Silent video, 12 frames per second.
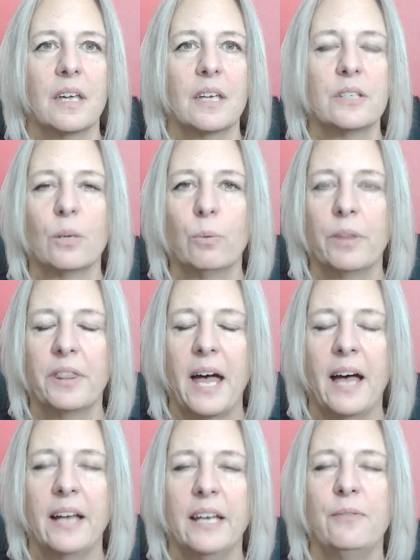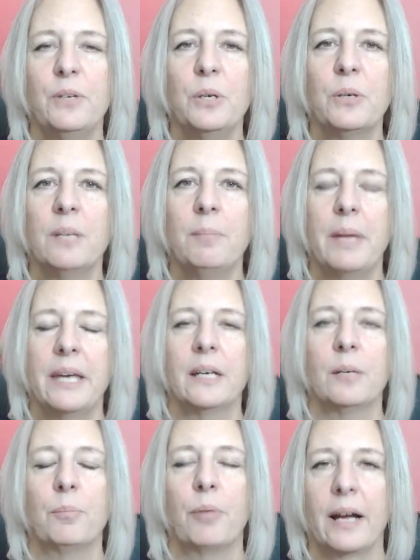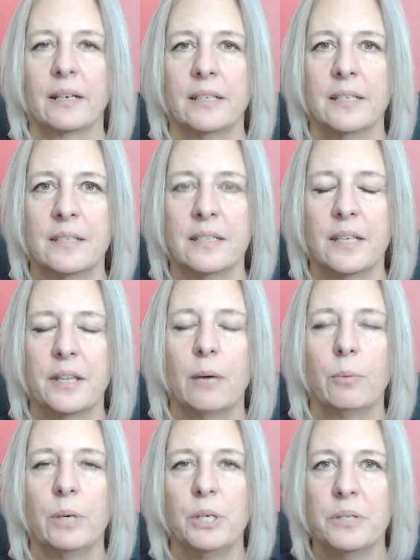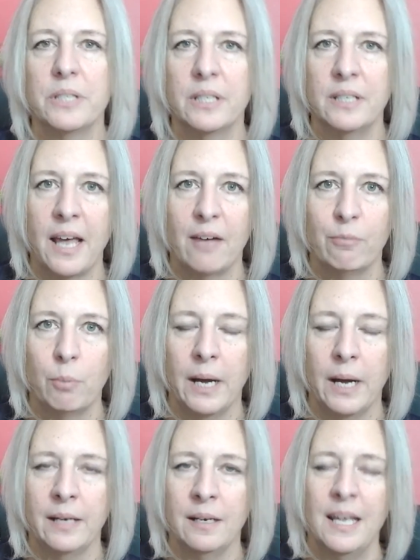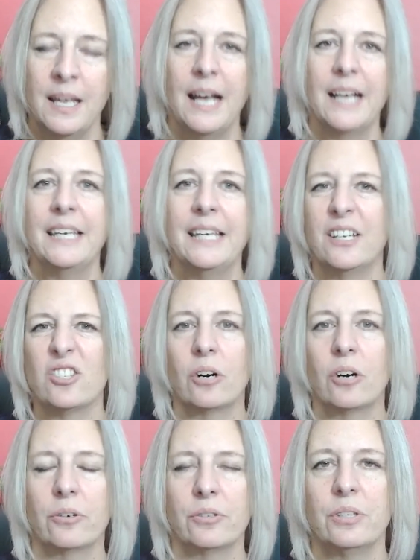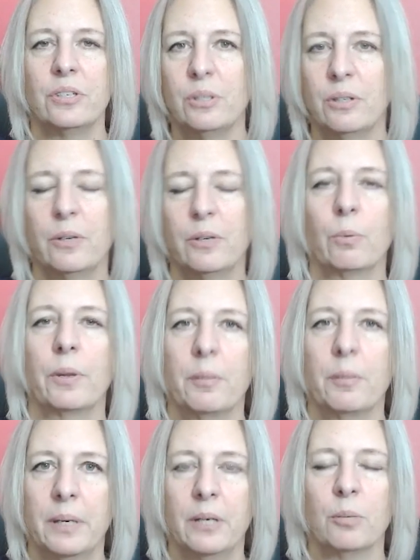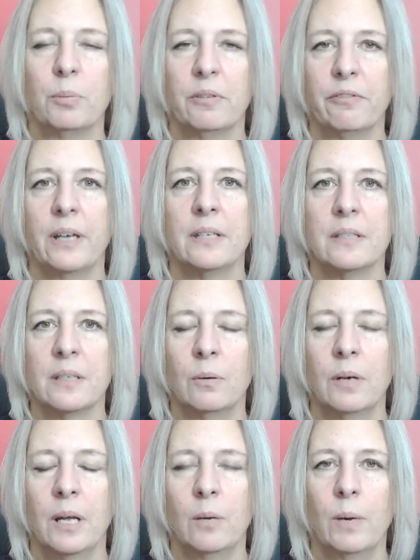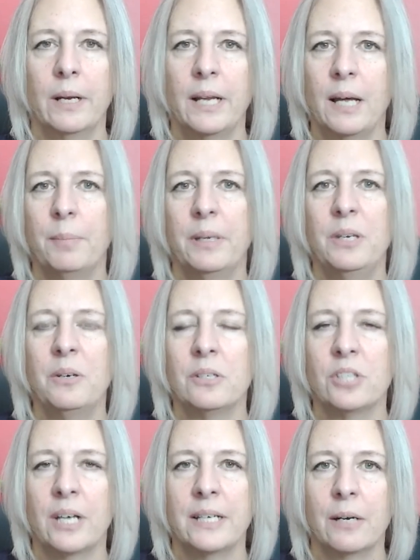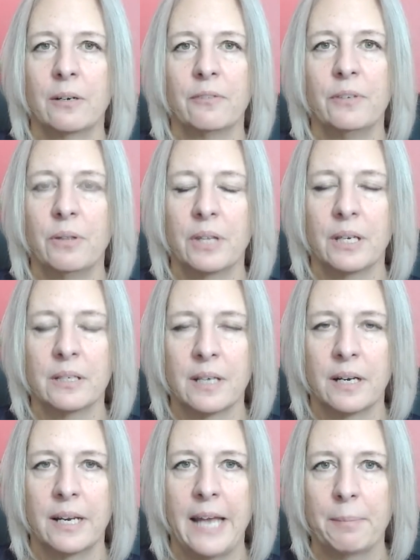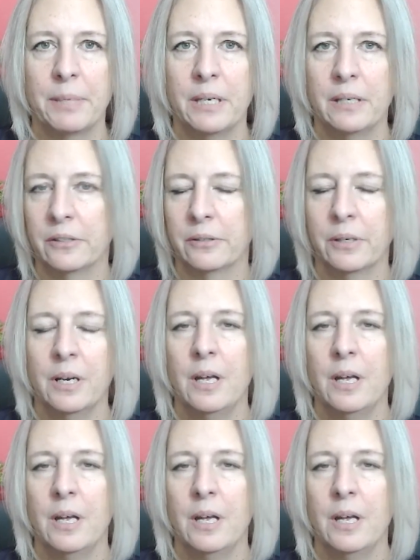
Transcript: So with that, if you can make it a practice that when you sit and have wine, again, it's harder to do if you're with a big group of friends and whatnot, but you can jot down a few things on a napkin or